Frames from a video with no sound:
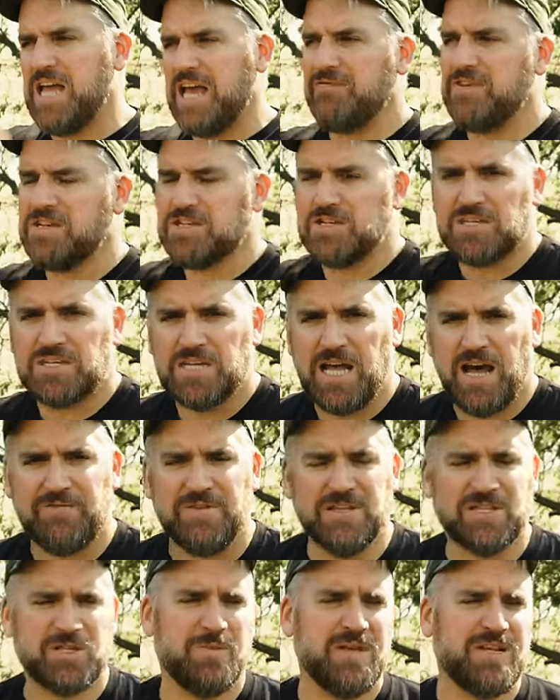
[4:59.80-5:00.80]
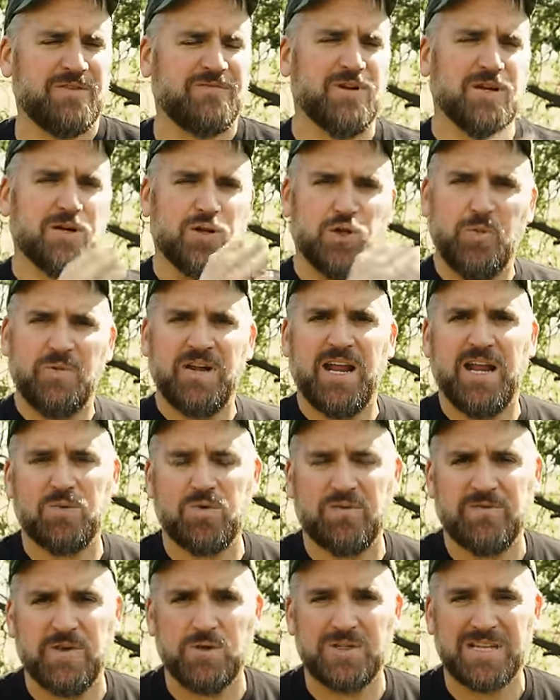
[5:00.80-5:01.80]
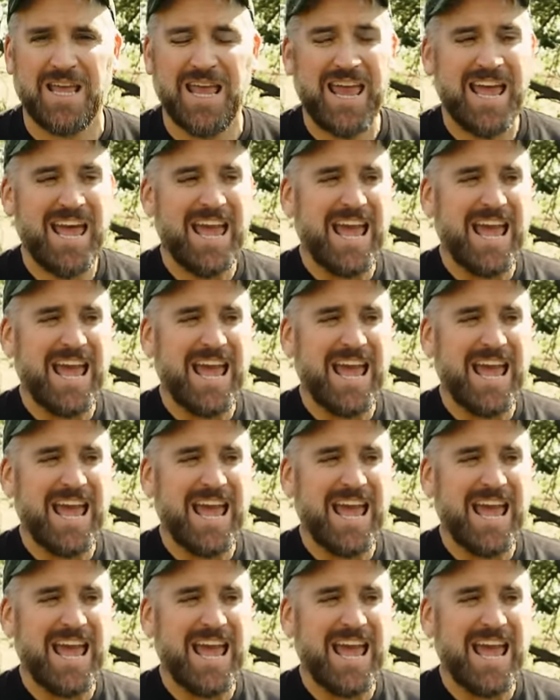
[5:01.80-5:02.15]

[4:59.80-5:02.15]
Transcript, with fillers: night vision stuff and so many different illuminator reviews,